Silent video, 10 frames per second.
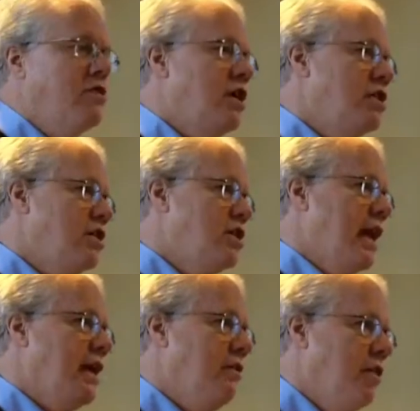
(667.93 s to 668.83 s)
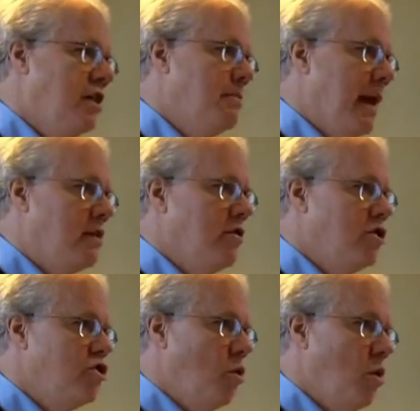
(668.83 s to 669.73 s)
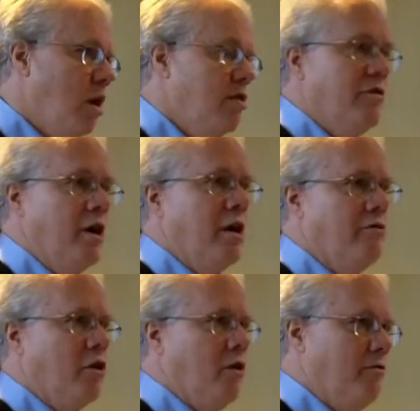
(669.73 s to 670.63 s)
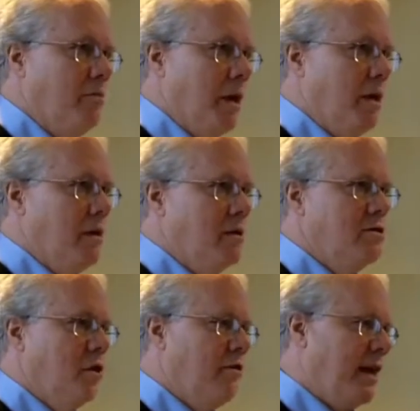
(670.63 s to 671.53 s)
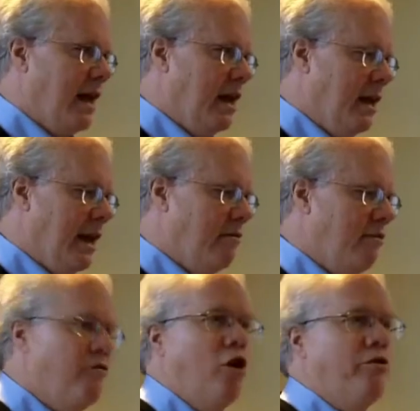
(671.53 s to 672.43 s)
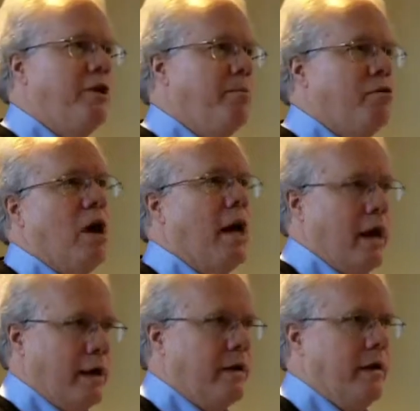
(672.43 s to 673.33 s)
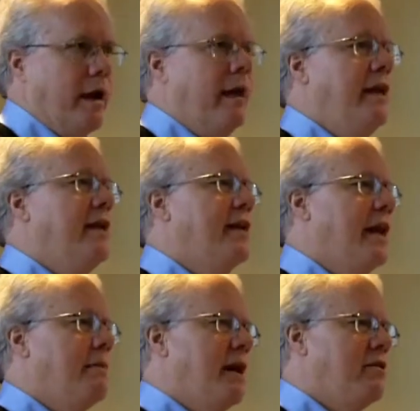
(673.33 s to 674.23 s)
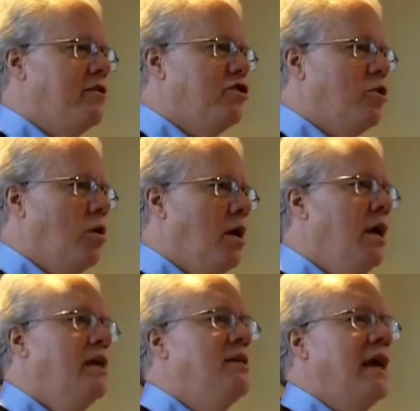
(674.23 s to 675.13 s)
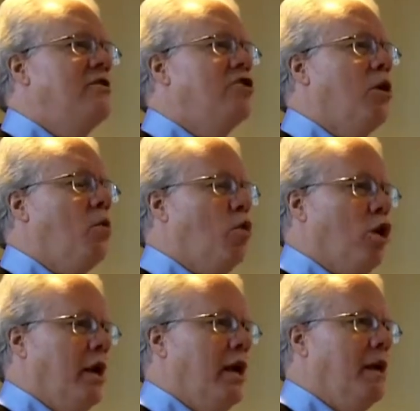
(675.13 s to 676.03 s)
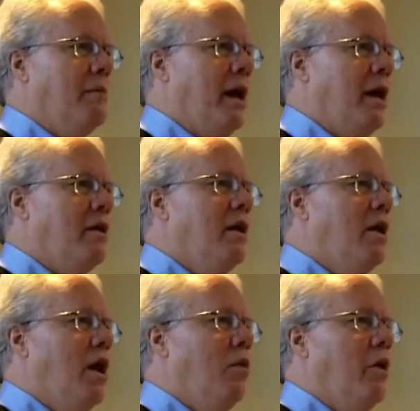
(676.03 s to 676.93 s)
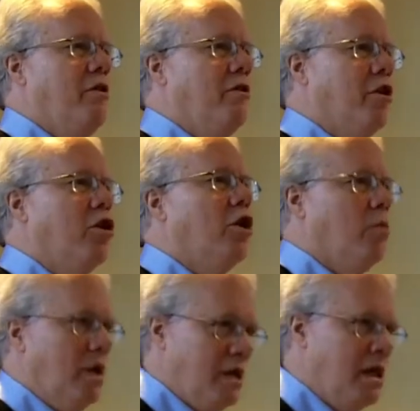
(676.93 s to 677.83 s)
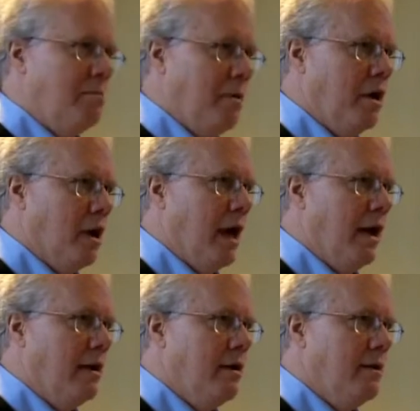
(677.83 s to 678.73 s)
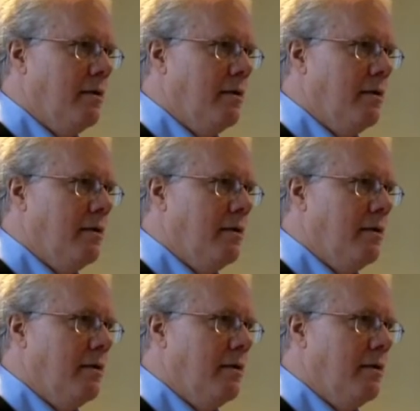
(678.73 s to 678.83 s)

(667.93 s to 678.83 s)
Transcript: such as taking things back to the store is very difficult for me. So if I have a faulty product and I need to take it back to the store, see, I start worrying about whether the clerk will accept me or not.